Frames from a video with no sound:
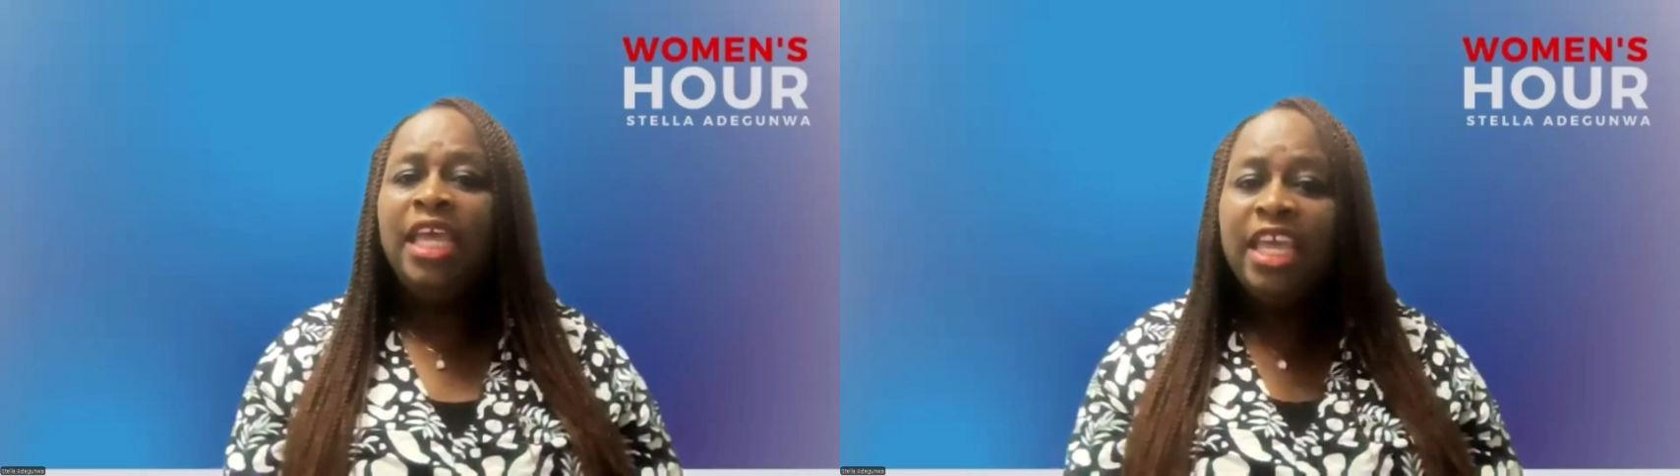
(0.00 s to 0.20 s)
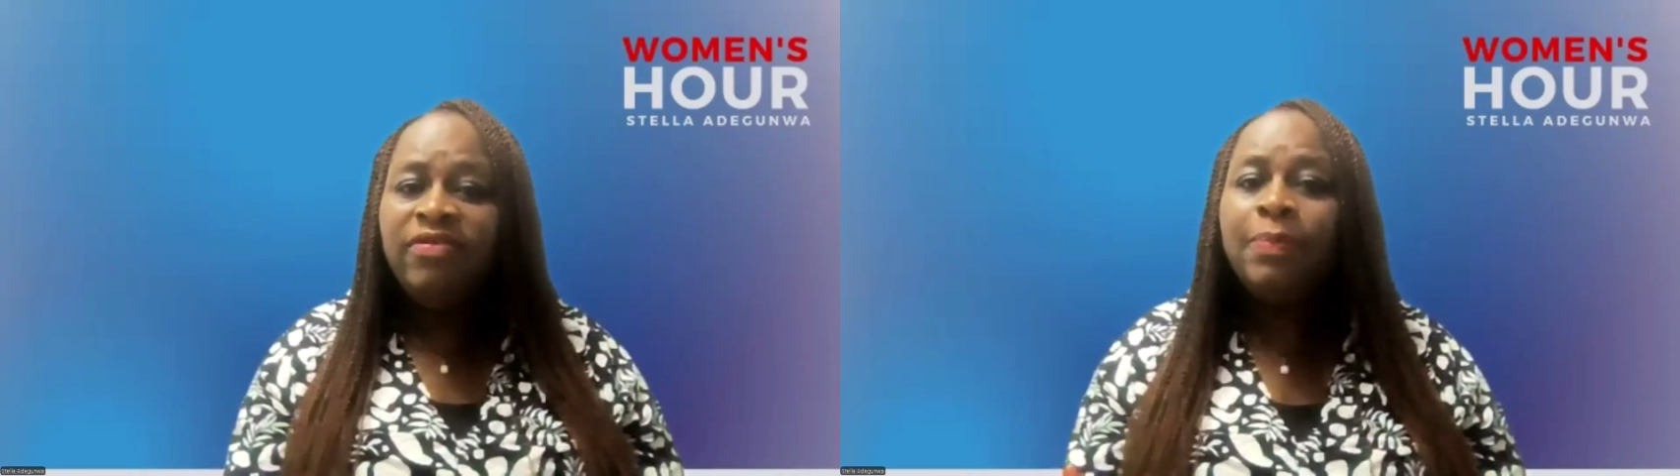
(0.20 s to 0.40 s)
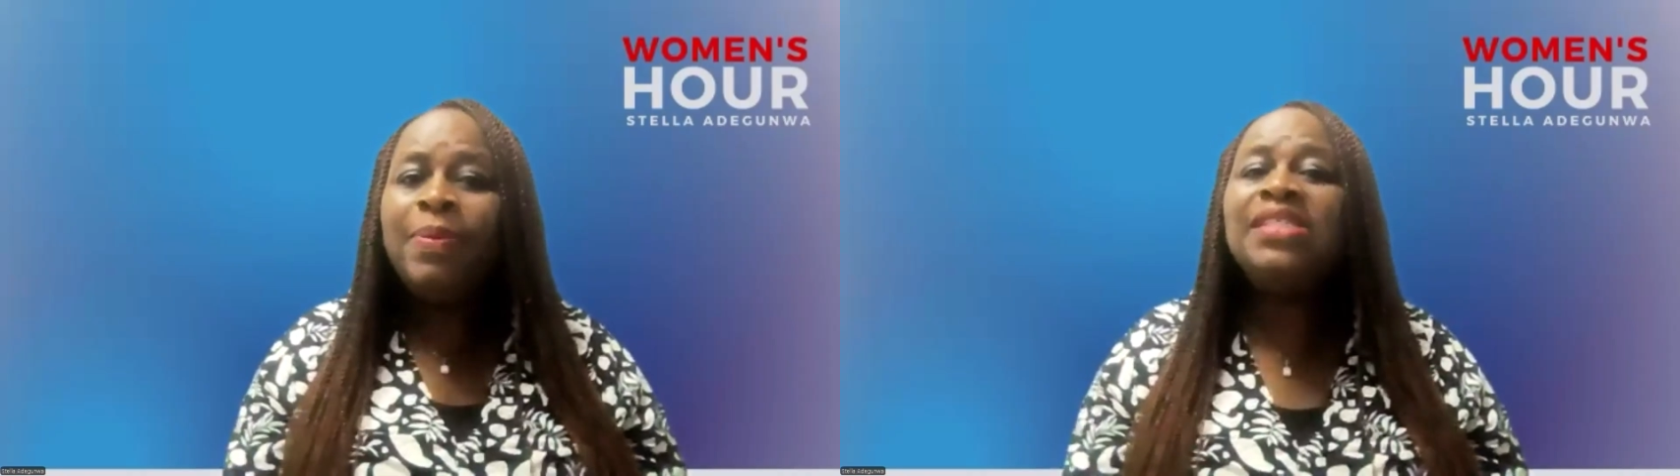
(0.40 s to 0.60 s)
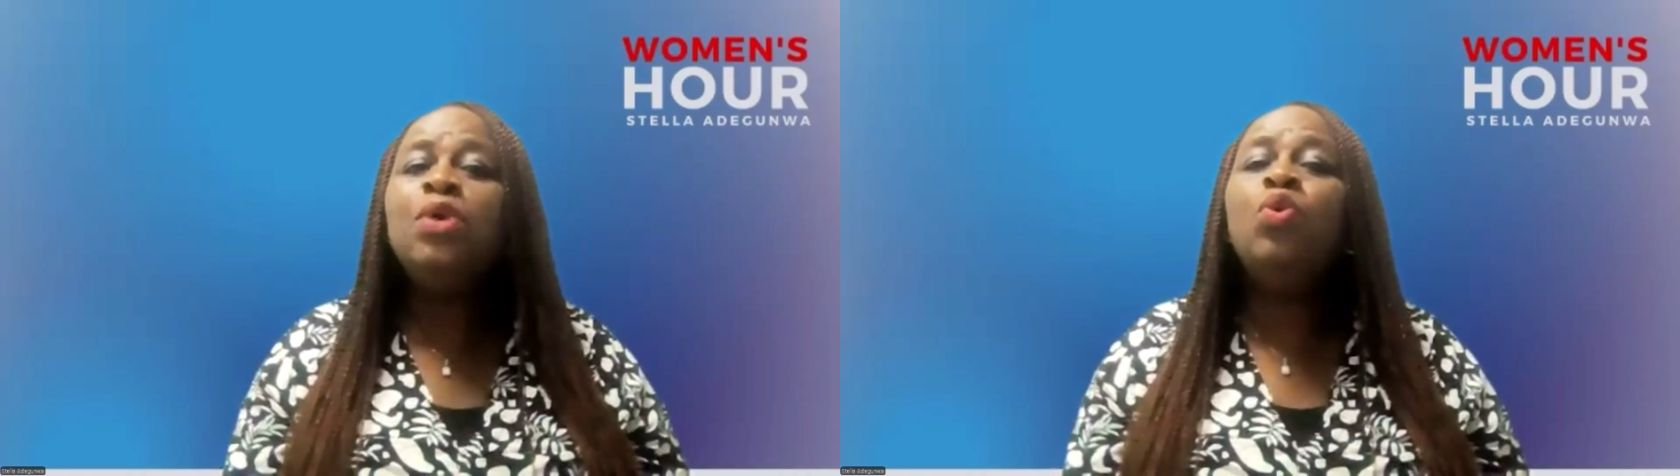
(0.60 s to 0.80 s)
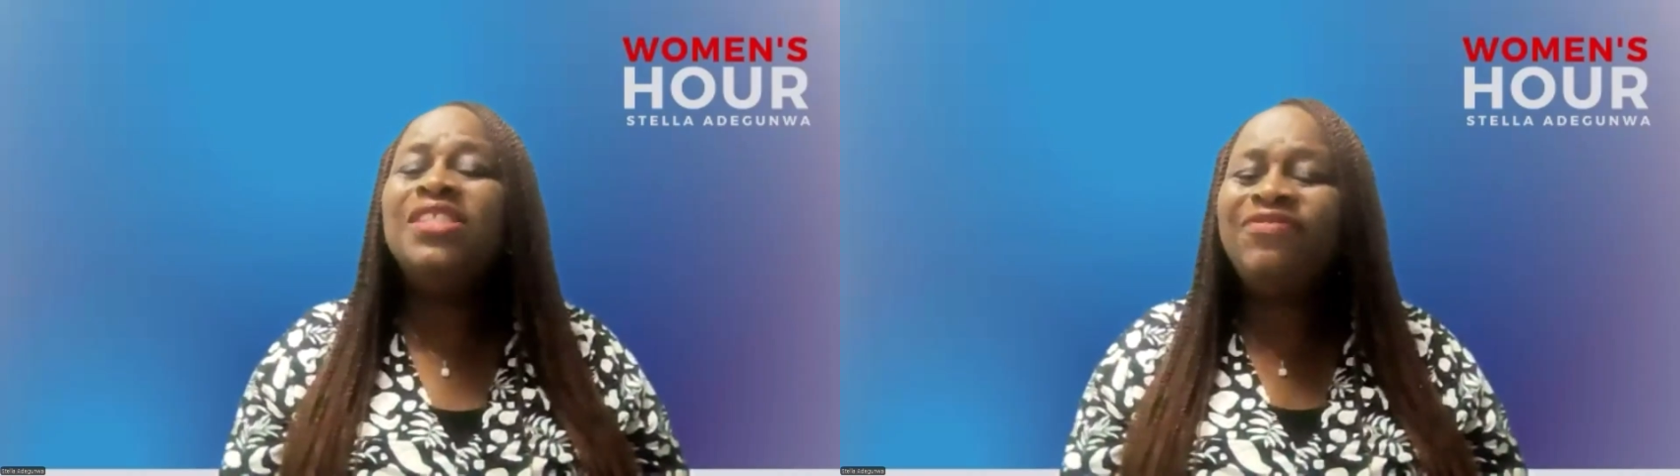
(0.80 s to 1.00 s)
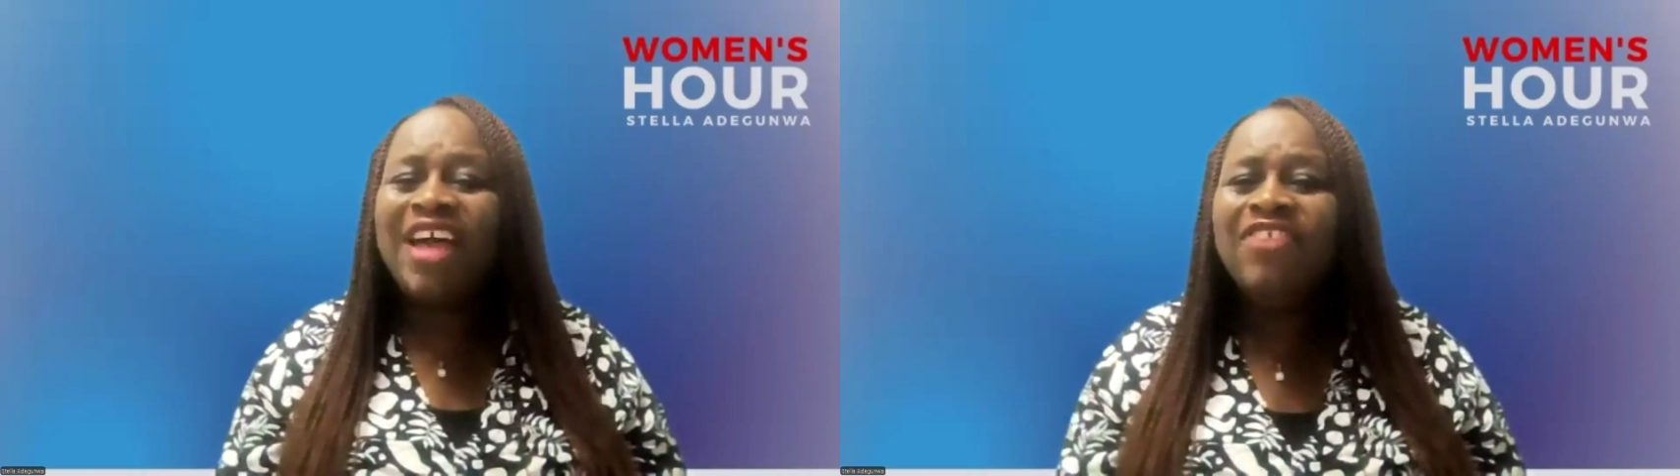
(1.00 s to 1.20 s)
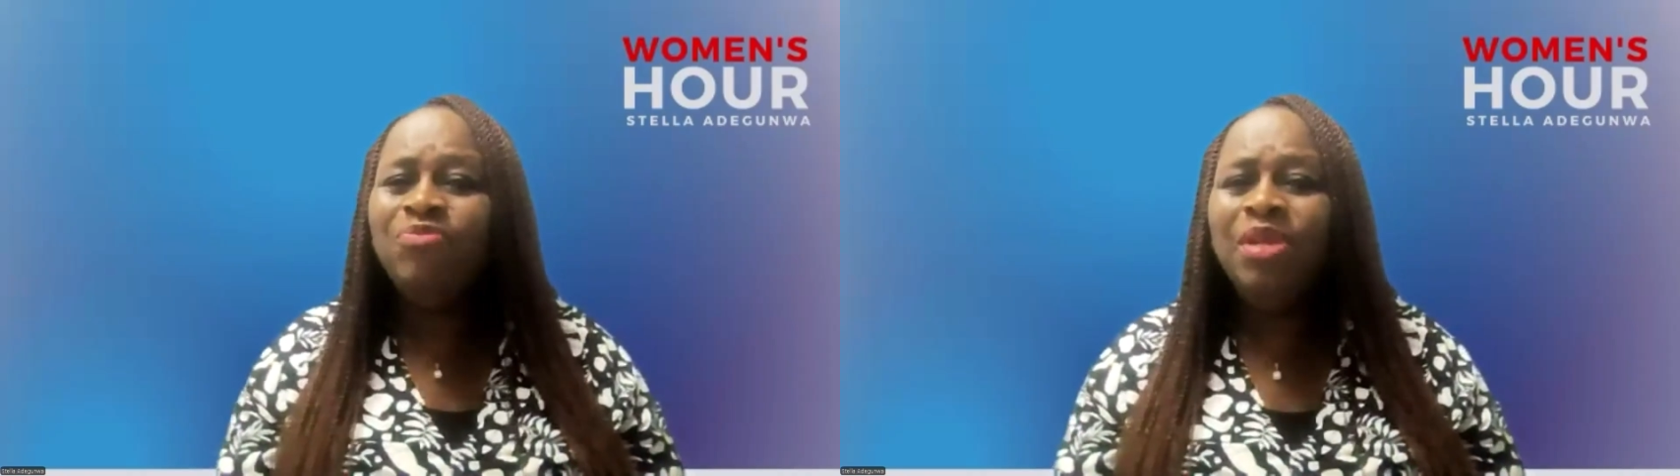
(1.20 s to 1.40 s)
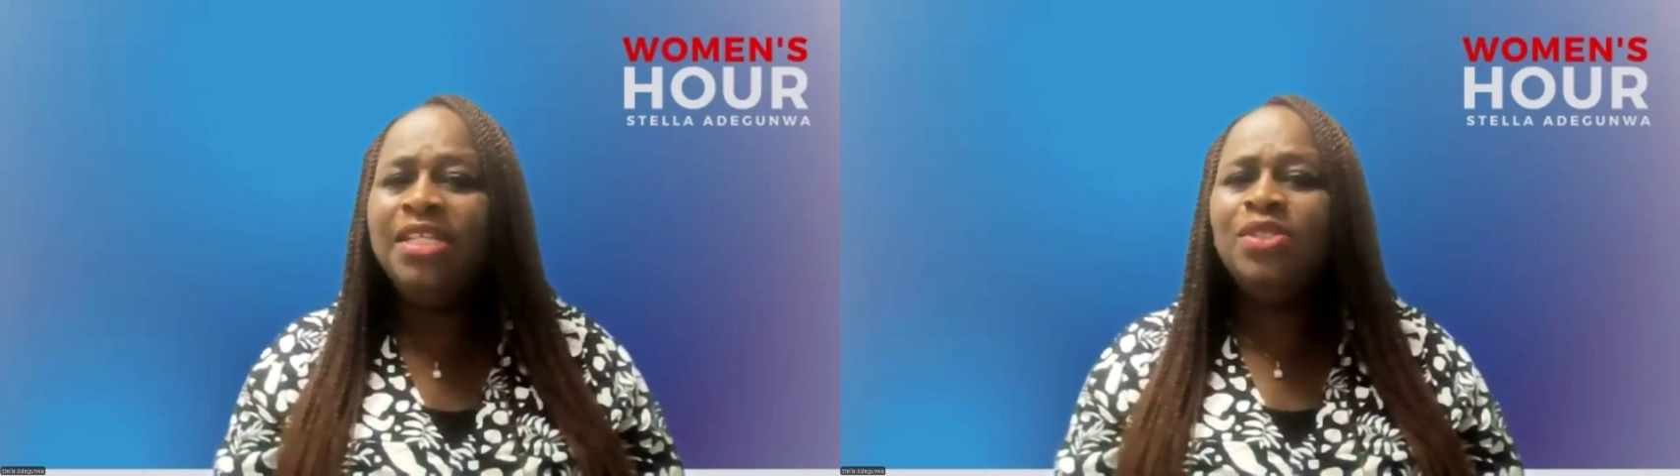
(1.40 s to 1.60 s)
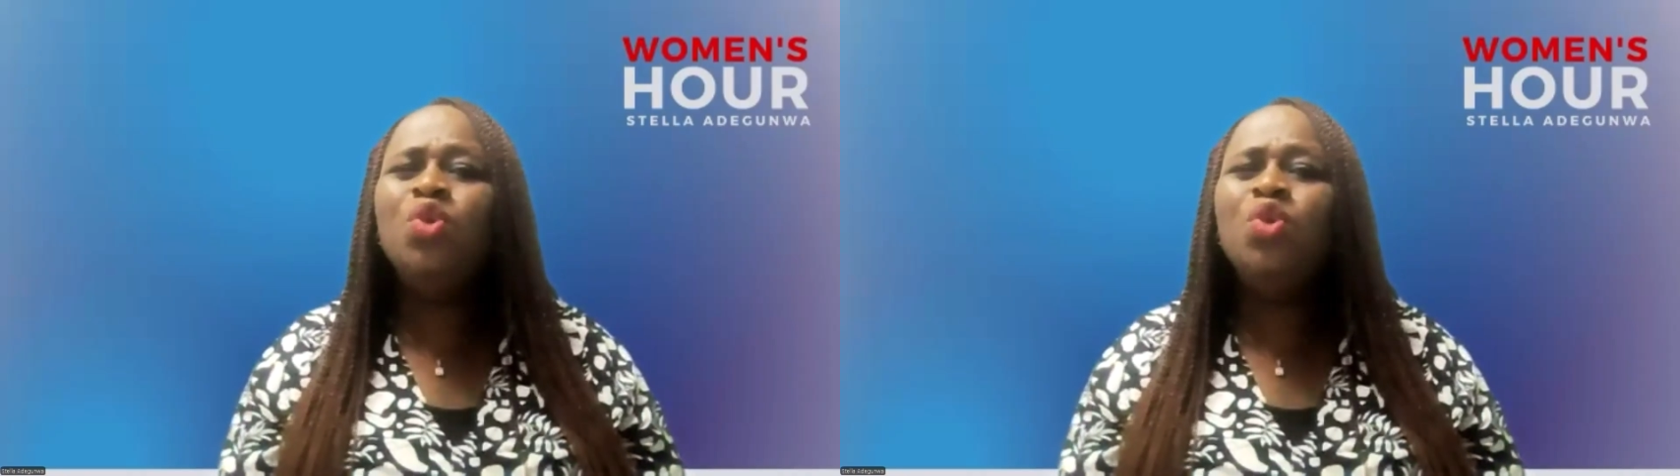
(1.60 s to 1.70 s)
If the person wants 5 minutes,